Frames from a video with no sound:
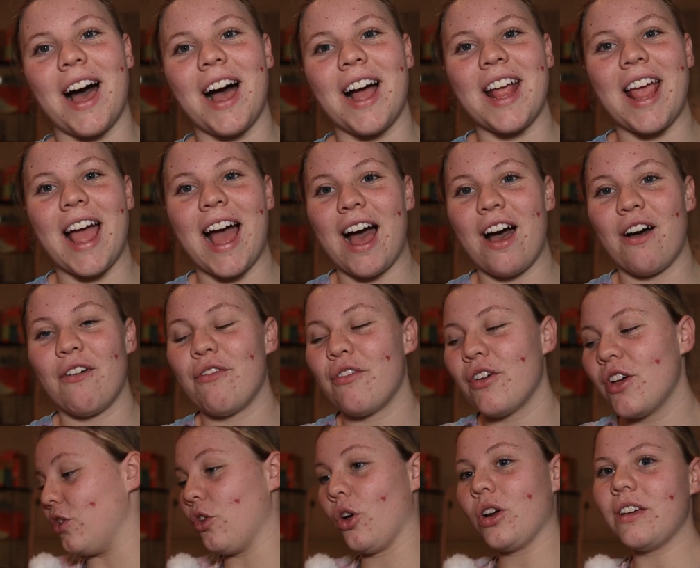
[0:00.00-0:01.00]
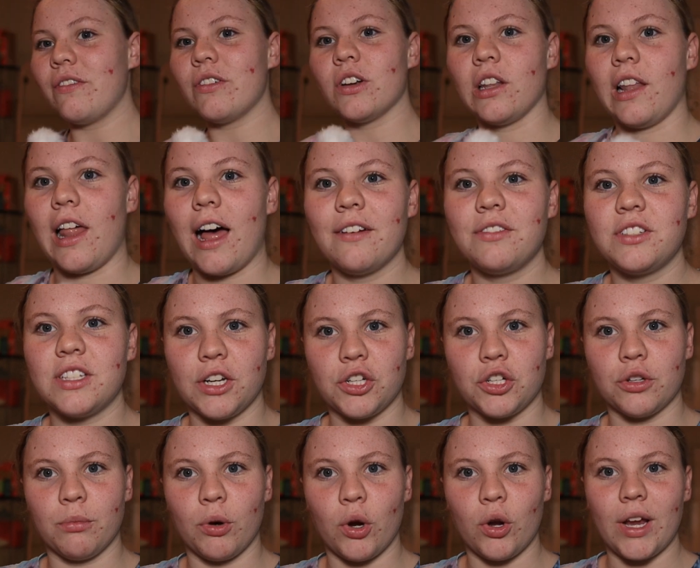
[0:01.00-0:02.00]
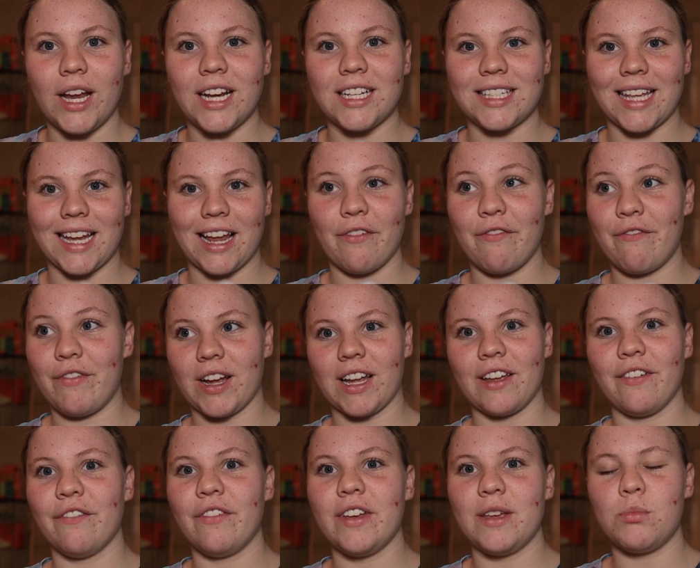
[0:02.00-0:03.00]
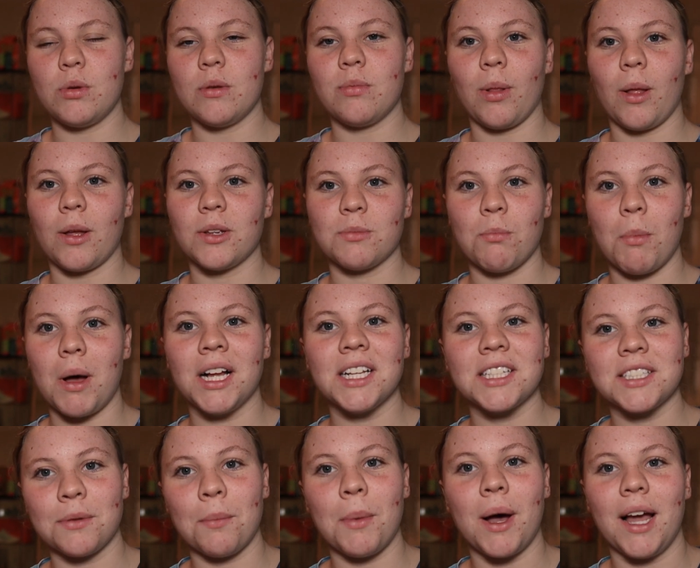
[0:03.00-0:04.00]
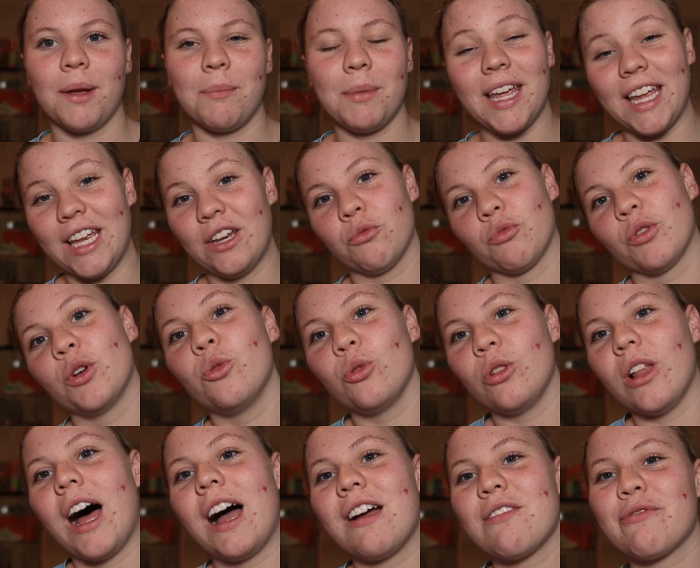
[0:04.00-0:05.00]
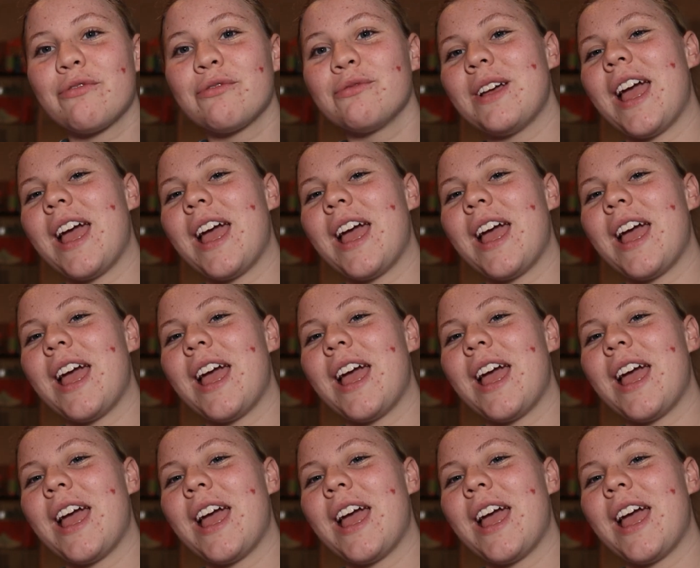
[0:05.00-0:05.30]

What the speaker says: I have not even live session, bro. It's like a fucking VP Plus mastermind in real life.